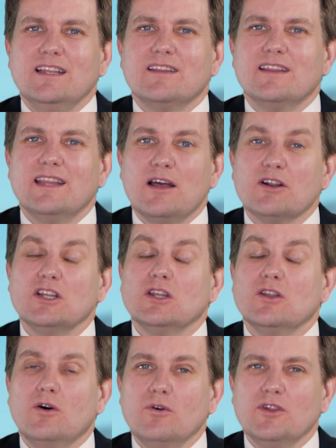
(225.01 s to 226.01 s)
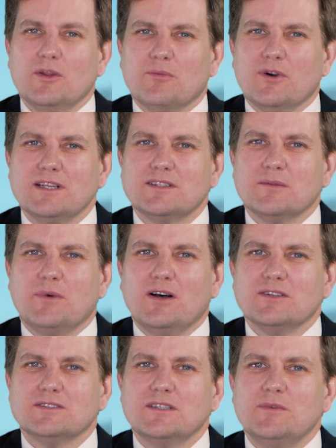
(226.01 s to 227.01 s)
then that could lower the price of the
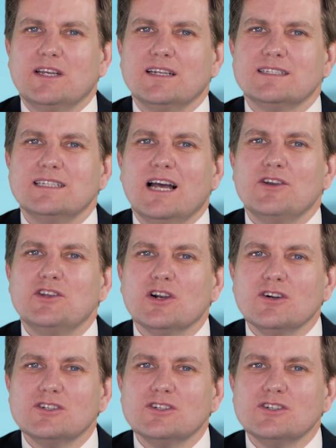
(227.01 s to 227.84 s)
policy because now your